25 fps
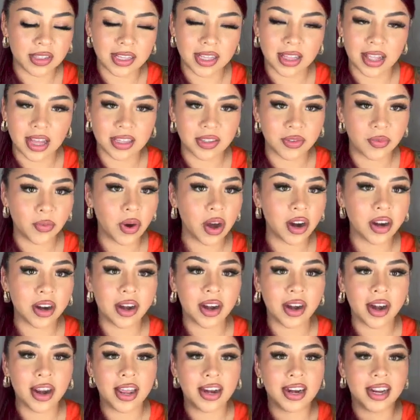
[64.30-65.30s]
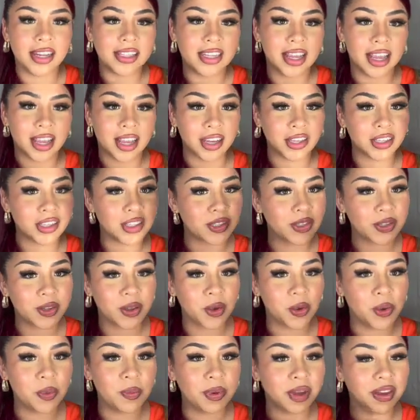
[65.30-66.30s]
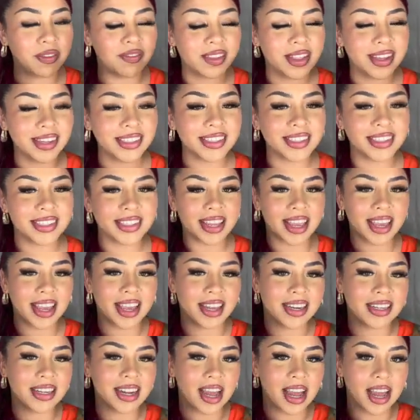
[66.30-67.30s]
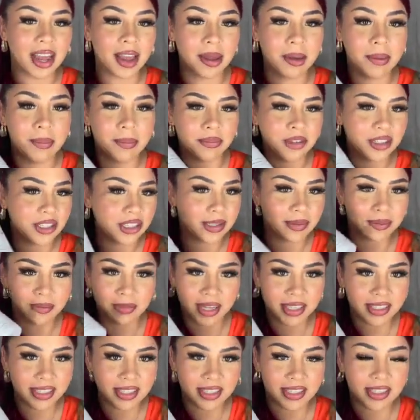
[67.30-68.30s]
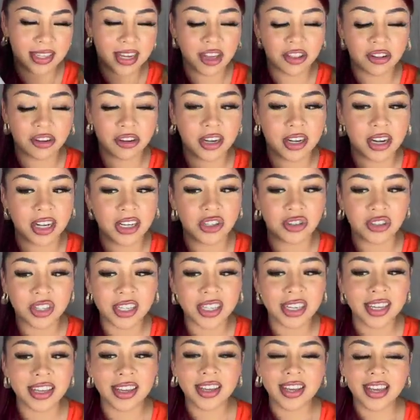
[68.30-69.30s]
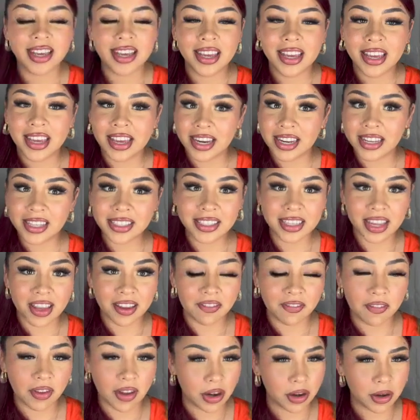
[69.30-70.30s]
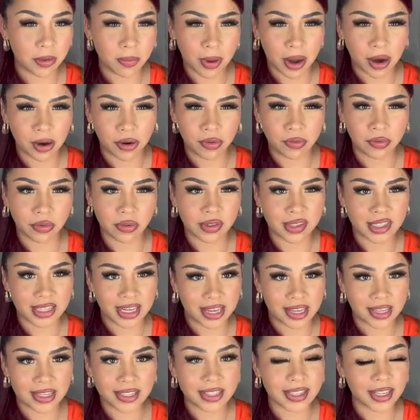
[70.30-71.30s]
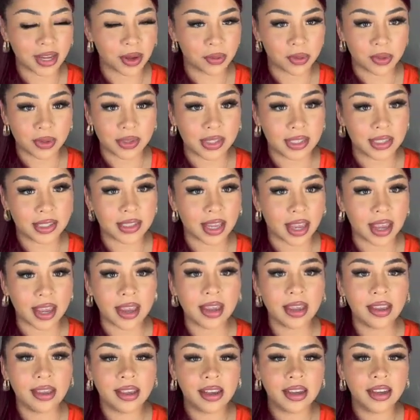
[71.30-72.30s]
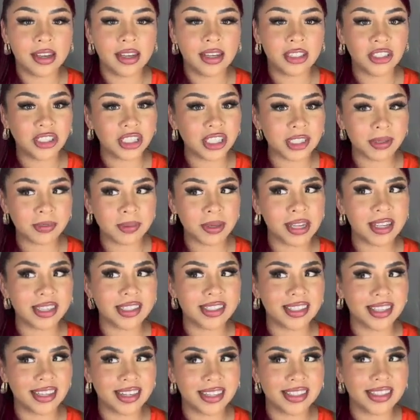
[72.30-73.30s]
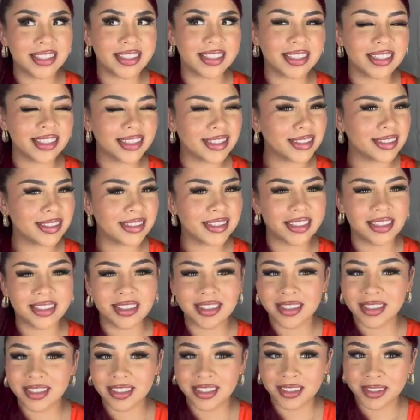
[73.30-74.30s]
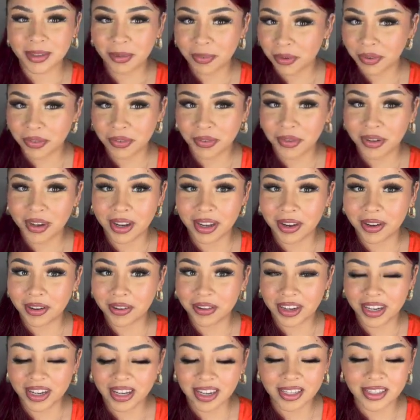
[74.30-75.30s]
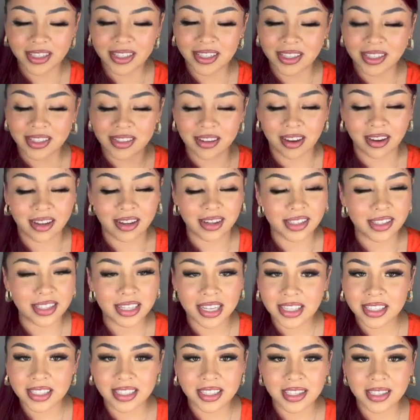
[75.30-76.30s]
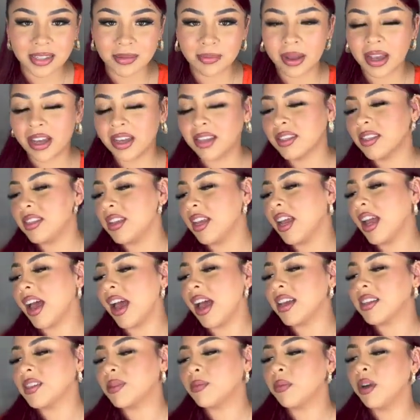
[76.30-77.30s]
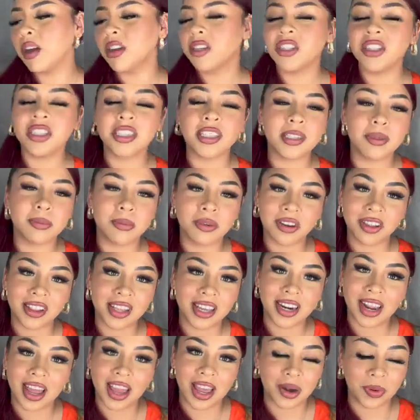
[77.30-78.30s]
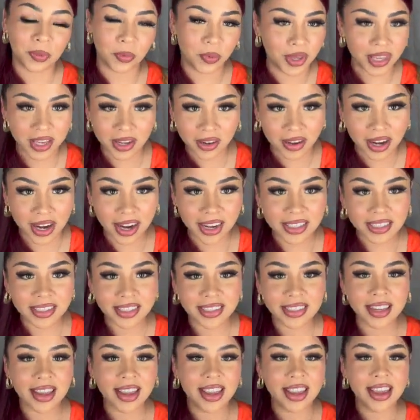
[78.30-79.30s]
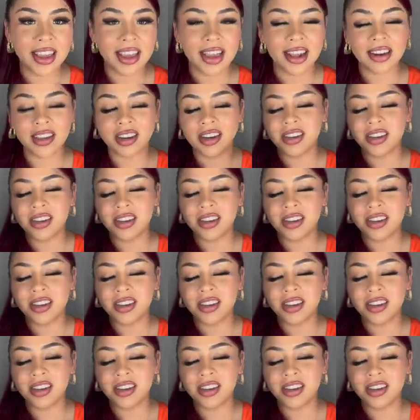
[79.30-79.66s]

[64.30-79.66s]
glass of water, and I take a scoop of this and I just mix it together and I drink it. It is a very powerful taste, I will say. Just because it is 16 superfood ingredients, it's not going to taste its best. It has matcha, spirulina, and wheatgrass, and it